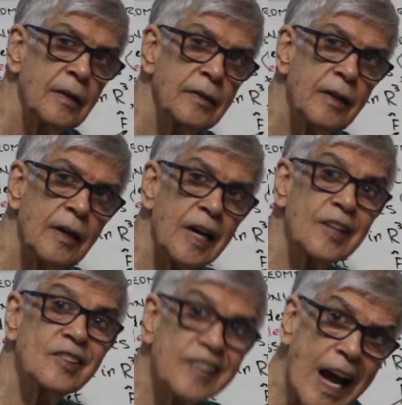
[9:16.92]
the
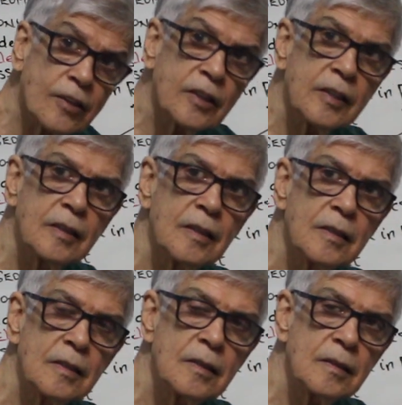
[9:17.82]
exact
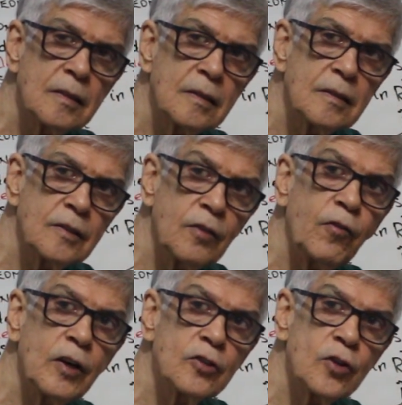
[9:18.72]

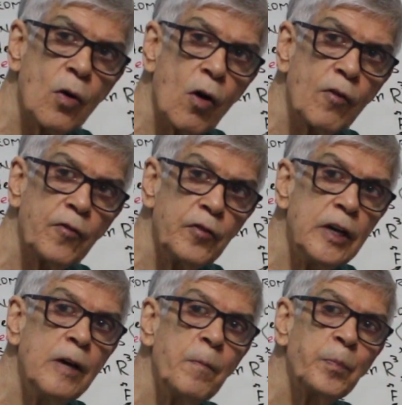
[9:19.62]
differential of
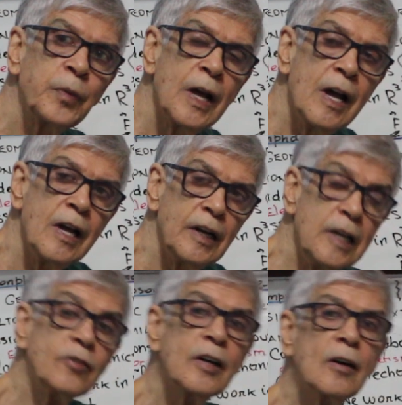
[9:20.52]
phi.
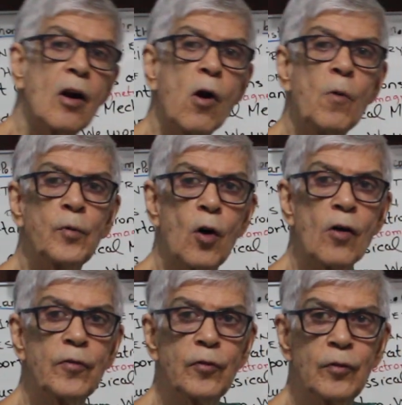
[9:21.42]
Integral
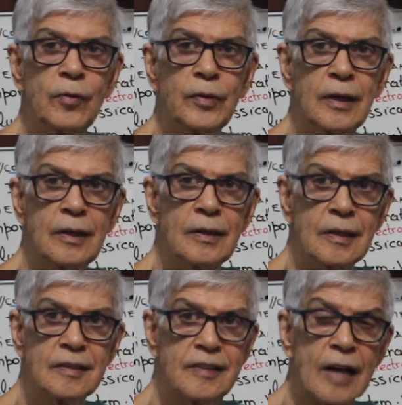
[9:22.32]
of
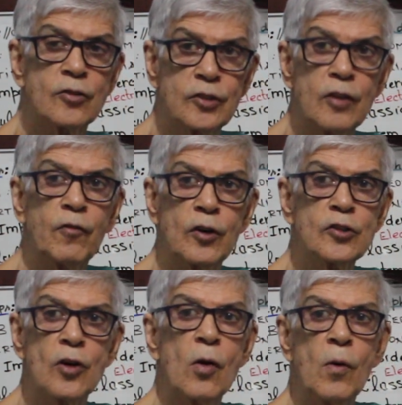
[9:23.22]
exact
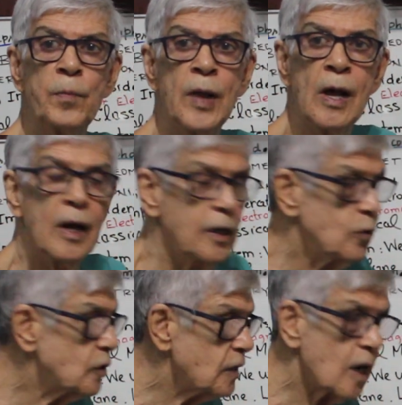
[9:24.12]
differential,
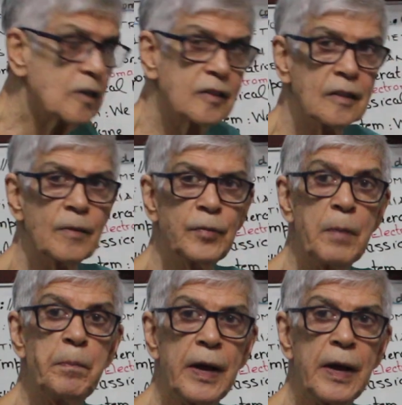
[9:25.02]
you just doesn't